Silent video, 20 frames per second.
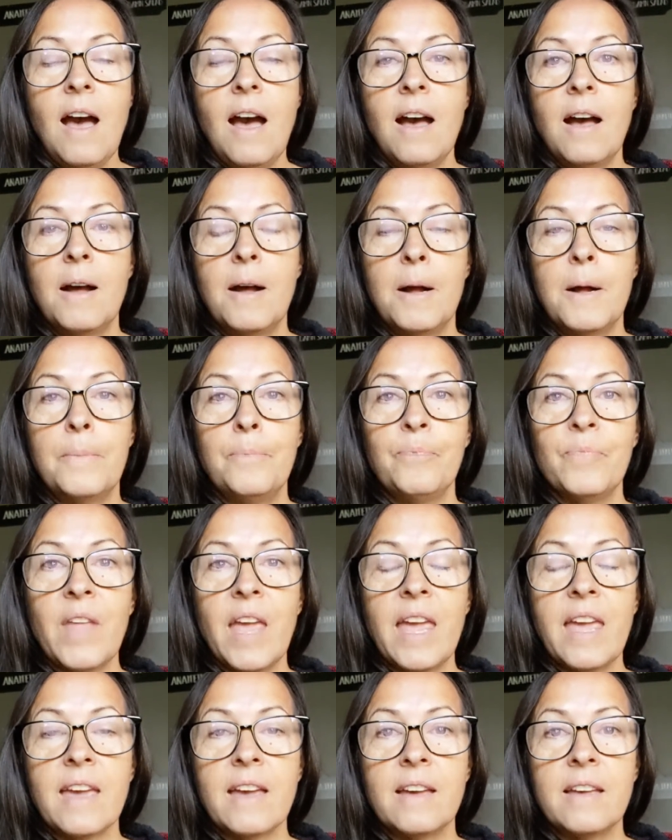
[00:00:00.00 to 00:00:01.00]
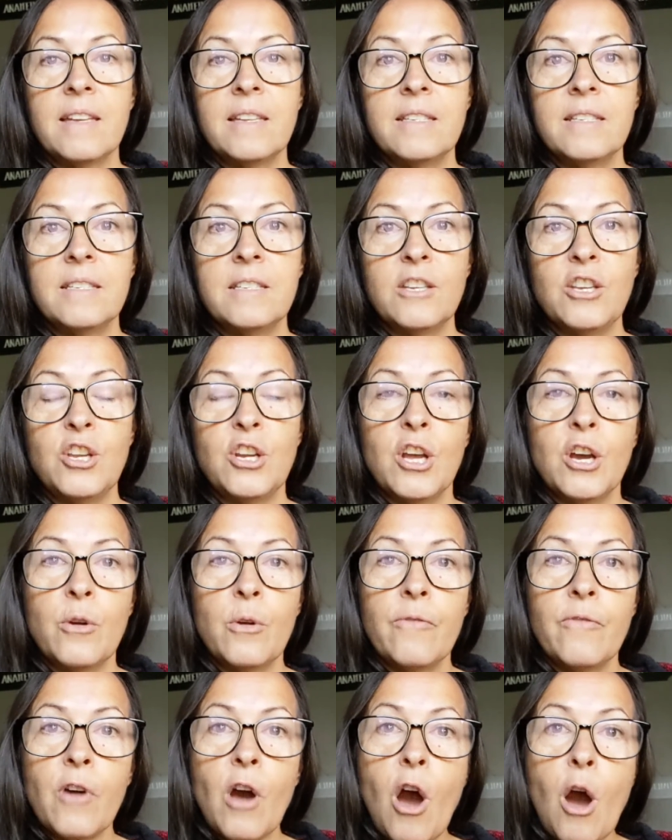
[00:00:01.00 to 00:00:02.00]
And,
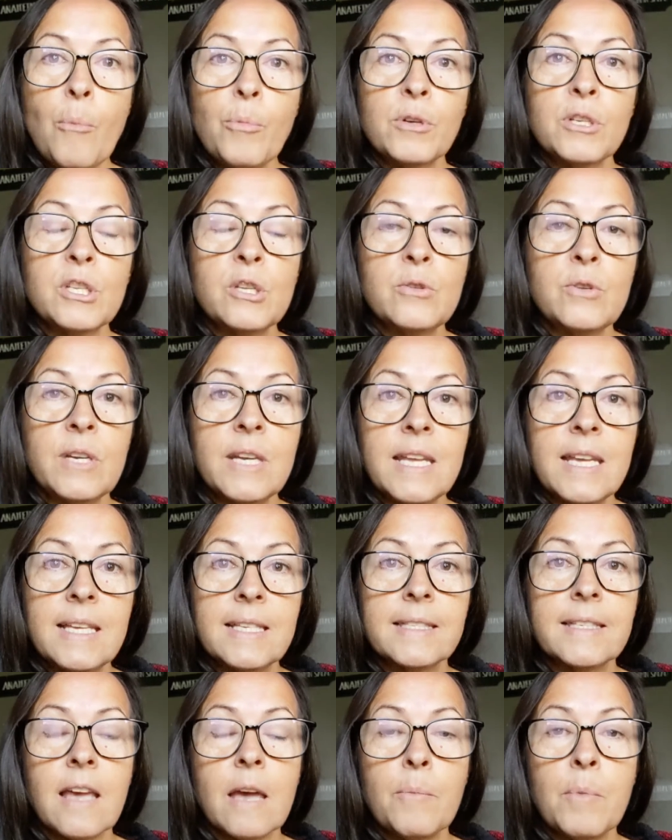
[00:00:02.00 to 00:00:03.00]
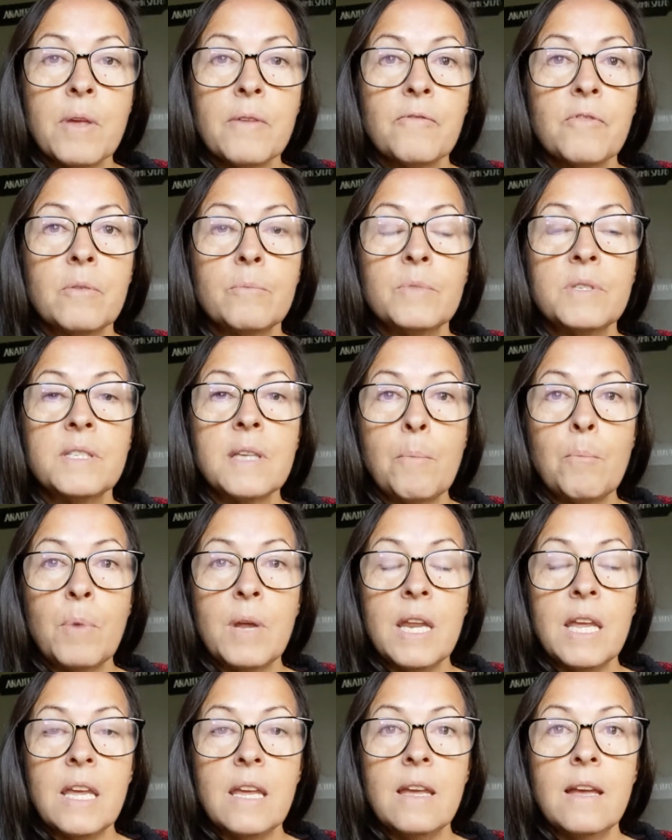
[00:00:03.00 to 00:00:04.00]
if an opportunity is coming from
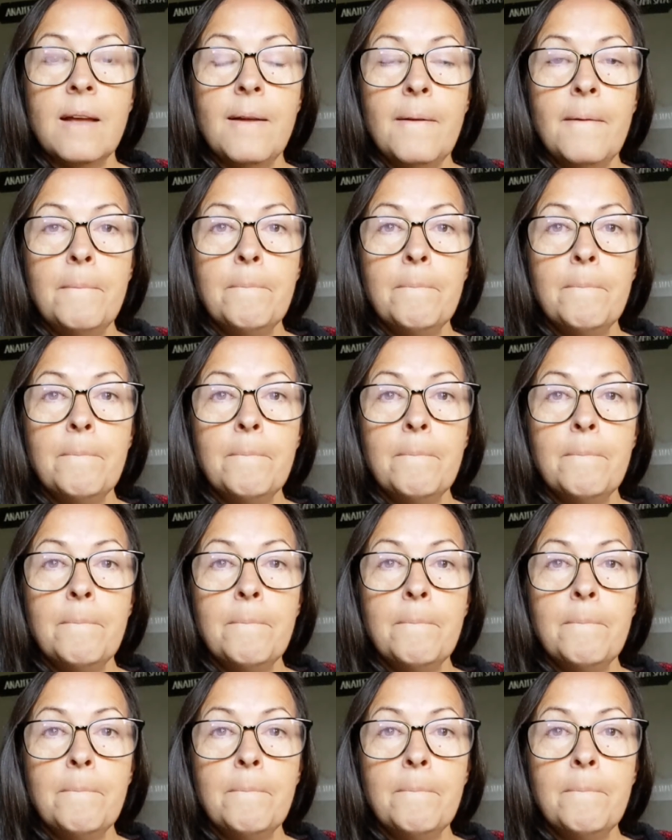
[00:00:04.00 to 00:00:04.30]
somebody,